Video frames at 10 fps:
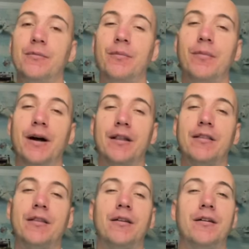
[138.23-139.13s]
but
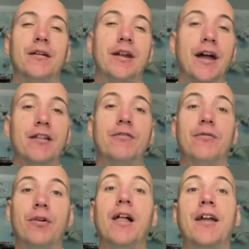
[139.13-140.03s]
right
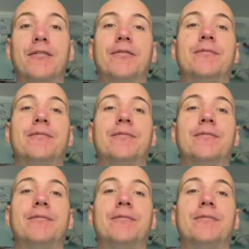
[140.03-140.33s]
for life.